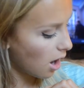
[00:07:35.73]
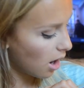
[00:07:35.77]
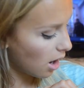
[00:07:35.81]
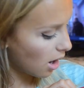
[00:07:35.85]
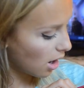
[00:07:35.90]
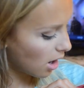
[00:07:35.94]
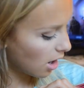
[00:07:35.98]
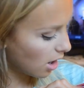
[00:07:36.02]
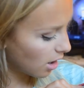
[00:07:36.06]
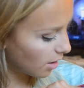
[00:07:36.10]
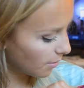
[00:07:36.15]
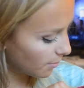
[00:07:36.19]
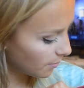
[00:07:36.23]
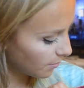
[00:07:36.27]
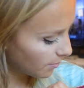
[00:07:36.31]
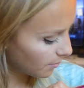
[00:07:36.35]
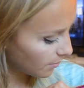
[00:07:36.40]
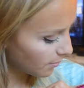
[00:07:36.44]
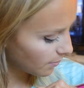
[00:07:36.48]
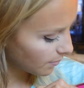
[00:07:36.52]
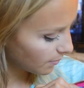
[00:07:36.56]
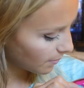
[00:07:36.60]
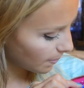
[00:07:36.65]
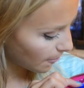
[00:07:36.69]
Um,
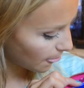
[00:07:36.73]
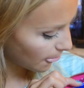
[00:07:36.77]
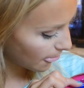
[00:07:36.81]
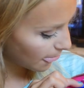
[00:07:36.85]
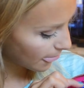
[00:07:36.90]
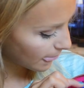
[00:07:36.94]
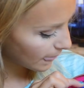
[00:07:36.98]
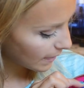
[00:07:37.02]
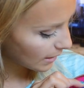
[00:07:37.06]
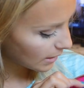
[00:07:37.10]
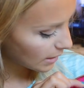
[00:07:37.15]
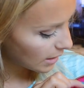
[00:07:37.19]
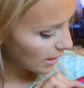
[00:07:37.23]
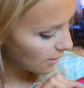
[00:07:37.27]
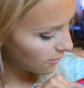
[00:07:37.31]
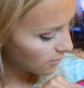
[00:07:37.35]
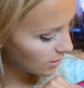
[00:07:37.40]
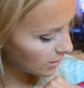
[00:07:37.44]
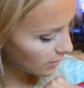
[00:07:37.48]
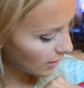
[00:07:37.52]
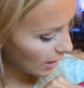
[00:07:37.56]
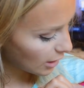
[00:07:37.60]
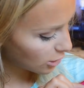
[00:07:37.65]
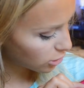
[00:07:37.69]
and
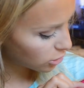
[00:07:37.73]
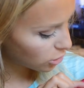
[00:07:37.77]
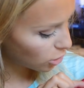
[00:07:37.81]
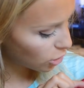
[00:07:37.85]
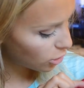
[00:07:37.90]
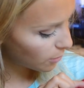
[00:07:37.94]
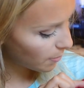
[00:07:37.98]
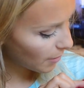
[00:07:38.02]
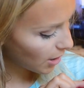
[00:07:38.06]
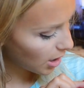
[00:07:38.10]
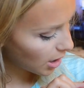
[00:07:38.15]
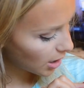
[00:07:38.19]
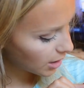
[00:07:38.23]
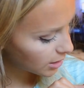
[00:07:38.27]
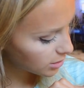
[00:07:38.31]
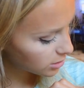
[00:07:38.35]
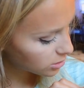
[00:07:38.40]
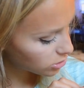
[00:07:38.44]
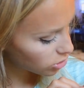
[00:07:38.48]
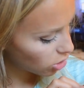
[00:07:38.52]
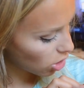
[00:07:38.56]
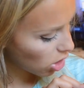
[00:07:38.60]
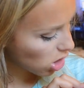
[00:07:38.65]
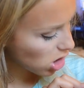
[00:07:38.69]
then like
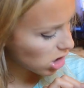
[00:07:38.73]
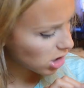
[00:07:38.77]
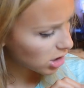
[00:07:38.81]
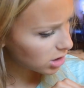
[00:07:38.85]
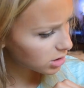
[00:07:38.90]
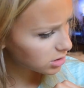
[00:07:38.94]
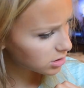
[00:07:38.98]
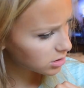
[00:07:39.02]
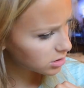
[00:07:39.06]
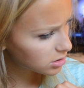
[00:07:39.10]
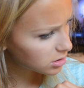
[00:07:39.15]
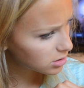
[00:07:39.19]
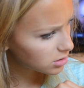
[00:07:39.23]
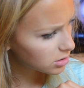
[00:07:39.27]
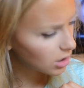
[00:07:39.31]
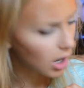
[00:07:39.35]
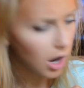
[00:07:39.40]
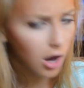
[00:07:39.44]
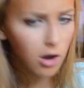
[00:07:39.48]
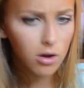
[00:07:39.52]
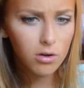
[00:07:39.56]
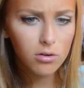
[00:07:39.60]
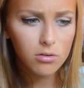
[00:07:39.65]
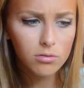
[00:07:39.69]
coupon cards.
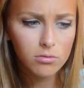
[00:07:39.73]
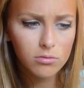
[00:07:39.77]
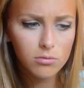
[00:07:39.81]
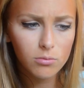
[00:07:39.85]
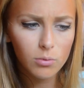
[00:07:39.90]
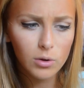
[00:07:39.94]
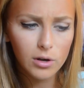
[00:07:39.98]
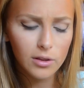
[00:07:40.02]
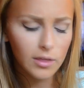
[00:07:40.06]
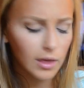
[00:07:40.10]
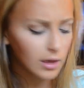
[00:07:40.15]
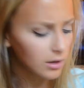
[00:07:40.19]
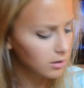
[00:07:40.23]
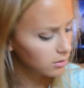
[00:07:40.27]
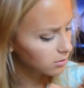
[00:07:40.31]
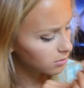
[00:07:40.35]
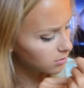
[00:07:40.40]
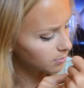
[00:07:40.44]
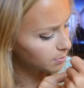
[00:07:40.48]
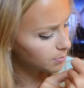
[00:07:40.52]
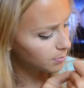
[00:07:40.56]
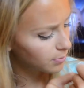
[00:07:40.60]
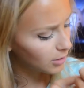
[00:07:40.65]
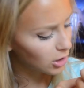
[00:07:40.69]
No, what are they?
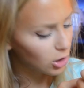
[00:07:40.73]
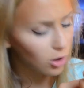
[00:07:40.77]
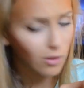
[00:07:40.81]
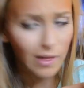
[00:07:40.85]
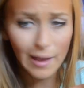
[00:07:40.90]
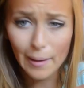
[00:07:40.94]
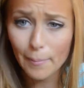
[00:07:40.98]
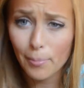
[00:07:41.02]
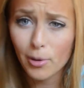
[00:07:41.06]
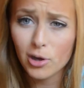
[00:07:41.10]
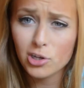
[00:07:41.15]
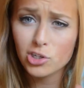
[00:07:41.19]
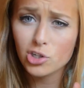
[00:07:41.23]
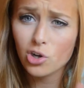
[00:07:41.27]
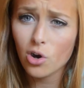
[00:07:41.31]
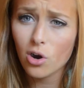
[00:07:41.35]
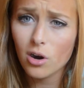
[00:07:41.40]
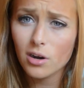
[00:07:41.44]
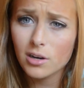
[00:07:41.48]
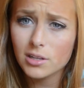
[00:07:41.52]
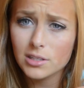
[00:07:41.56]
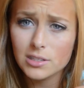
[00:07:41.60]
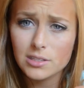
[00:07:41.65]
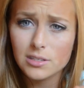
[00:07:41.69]
little like punch
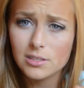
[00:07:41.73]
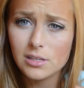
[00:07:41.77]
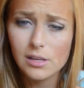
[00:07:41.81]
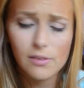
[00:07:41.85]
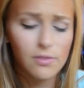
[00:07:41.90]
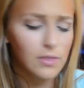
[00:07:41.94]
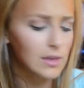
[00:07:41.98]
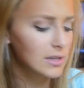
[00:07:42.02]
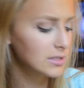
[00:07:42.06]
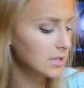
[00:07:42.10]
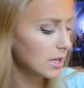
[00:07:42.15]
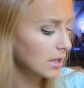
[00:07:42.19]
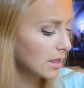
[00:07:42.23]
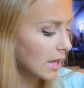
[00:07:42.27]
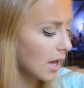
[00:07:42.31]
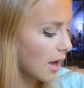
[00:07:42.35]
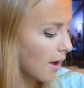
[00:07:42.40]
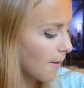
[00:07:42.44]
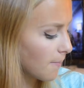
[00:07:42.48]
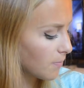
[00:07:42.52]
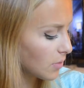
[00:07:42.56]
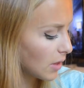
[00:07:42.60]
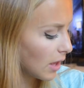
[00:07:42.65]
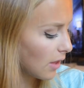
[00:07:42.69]
cards and things like
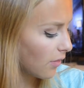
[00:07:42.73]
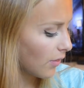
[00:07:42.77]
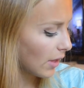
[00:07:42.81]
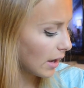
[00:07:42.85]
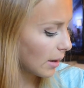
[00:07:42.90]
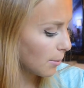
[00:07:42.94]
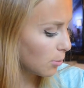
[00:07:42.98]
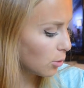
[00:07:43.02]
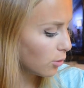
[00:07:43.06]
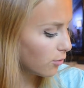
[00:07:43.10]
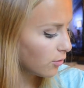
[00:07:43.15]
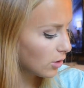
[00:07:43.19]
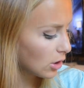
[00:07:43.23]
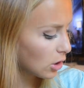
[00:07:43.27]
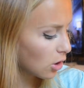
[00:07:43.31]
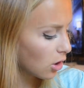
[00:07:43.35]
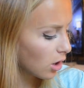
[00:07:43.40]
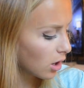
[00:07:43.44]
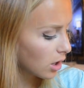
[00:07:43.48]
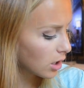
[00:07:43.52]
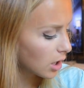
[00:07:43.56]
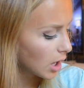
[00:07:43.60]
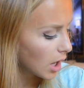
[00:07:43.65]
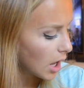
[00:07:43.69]
that, and like a movie
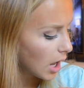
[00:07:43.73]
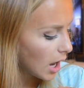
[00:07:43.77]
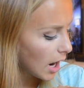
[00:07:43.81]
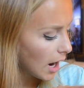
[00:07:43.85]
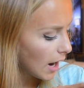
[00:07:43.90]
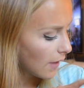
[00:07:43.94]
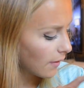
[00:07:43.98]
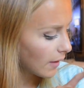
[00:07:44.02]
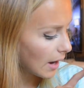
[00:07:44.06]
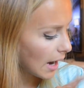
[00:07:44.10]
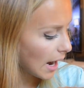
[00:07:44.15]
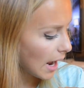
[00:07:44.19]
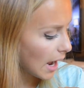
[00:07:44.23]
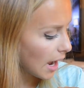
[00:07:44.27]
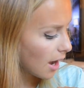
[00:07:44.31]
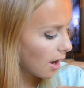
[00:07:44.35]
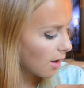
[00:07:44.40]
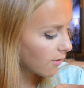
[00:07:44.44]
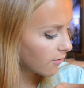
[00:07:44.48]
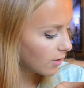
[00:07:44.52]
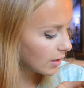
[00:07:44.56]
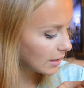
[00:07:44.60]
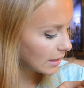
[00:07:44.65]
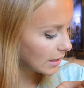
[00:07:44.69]
card. And then I
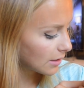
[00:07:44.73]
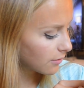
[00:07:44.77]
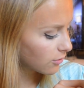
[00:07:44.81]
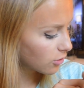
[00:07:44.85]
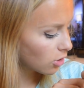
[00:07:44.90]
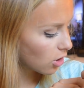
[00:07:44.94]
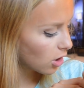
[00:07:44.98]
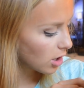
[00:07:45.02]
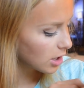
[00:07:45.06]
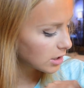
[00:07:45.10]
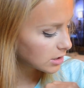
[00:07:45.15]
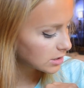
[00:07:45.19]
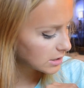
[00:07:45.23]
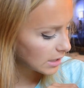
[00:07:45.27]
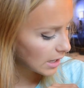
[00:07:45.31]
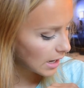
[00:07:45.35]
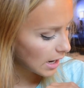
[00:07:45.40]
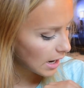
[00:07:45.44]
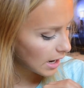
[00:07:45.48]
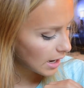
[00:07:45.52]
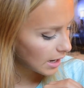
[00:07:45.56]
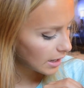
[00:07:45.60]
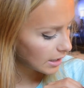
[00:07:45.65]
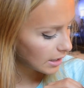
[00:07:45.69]
have gift cards that
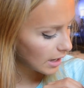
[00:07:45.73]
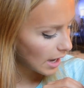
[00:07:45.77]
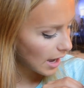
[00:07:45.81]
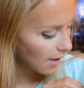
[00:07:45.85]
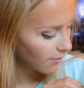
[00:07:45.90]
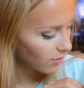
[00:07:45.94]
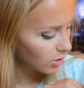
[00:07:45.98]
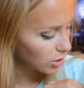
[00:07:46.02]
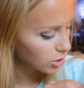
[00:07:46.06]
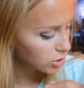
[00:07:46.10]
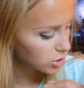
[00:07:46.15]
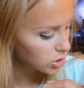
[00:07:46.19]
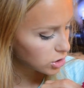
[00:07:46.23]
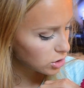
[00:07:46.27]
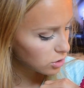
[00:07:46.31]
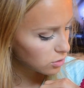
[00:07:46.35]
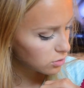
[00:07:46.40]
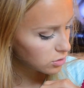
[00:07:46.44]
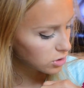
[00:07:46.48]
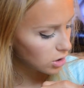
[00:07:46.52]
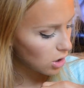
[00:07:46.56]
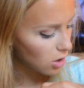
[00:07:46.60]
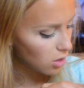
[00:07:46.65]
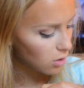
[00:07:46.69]
I haven't
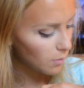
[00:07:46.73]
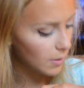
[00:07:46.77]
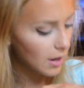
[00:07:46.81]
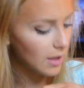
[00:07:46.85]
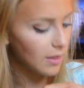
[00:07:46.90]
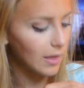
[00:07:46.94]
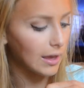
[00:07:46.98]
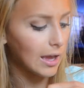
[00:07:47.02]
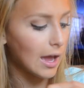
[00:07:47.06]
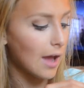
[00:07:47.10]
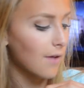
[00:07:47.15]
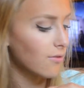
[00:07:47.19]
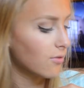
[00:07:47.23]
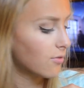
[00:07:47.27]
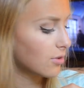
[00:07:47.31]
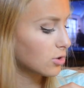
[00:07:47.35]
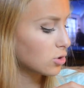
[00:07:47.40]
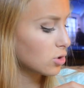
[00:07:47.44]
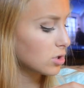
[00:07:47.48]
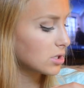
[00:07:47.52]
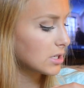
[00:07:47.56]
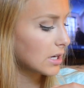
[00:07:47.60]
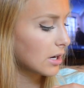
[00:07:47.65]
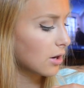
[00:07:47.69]
used all the way. Like I have a
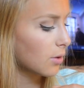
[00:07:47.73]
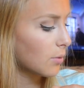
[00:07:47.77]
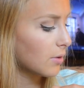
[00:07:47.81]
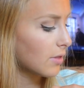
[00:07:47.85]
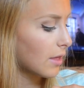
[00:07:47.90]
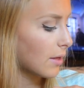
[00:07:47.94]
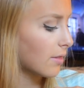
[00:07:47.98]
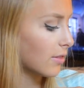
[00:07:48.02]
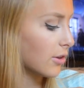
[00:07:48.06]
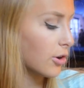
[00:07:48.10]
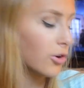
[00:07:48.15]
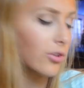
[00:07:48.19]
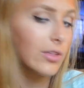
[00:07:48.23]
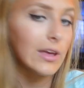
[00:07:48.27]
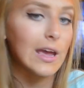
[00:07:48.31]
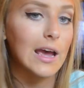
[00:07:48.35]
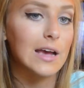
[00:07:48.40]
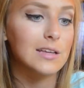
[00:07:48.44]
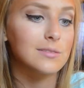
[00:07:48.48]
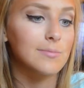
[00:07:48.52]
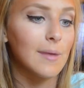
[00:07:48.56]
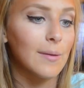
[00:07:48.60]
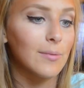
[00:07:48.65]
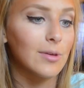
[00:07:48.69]
Victoria's Secret one that literally
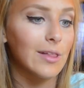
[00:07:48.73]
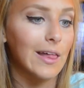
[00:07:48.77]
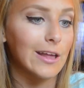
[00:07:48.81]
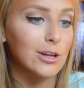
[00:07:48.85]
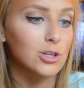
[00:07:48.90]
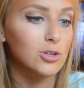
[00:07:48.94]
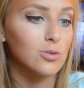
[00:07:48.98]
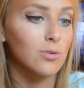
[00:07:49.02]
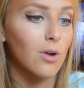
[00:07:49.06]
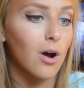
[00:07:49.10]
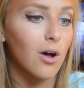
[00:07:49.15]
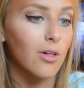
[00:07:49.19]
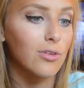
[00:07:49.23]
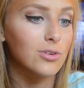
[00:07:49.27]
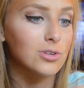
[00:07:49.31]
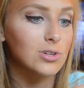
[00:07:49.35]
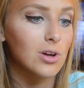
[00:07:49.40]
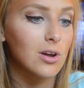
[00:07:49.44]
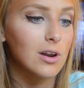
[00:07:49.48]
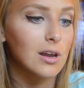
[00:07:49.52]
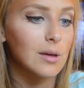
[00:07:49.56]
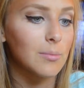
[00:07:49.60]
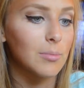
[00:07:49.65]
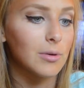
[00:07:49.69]
has maybe like $2
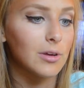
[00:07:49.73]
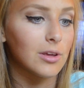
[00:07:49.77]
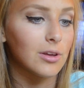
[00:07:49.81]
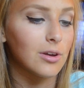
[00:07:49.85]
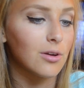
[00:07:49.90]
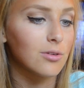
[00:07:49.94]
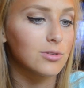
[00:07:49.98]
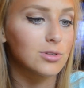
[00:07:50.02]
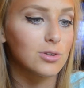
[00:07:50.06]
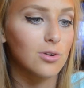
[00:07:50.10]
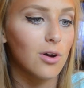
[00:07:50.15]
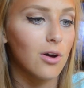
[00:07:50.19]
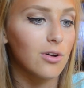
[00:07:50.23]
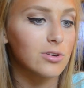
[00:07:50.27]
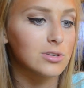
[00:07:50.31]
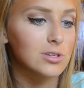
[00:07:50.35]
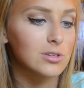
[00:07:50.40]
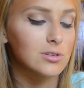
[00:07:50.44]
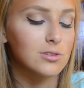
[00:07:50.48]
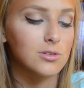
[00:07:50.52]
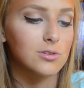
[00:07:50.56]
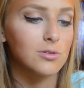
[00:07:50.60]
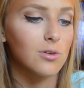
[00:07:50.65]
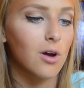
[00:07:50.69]
on it, but you know, $2
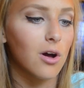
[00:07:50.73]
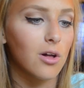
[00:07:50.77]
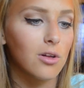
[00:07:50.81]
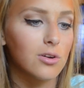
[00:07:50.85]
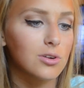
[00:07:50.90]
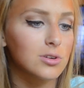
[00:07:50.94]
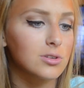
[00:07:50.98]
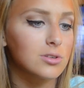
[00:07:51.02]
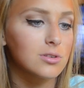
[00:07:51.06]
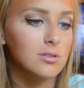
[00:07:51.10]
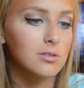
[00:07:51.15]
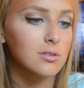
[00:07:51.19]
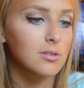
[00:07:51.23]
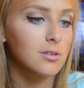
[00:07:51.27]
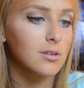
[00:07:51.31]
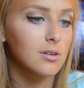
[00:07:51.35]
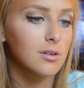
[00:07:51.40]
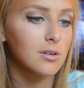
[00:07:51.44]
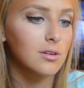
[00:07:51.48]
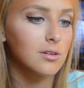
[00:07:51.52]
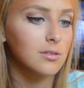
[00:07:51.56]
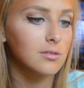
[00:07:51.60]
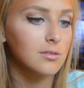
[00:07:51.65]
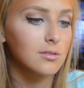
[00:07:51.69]
is $2.
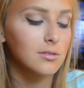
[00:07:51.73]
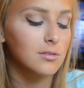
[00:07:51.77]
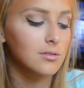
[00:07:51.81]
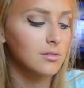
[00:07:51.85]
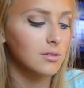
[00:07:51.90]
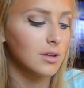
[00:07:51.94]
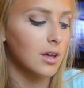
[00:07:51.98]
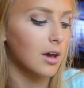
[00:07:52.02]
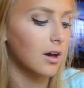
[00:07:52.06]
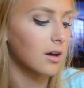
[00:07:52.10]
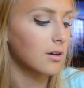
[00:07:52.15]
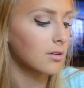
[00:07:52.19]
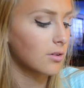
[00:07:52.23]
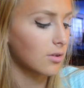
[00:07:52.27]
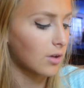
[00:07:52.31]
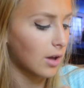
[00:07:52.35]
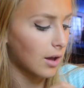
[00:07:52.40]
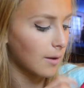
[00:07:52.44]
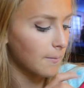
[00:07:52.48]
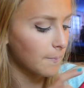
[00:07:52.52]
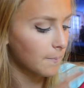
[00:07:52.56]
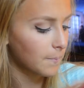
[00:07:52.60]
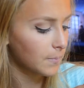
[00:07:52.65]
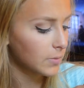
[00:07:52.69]
Yeah,
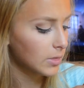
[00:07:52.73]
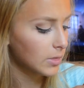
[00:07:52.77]
okay.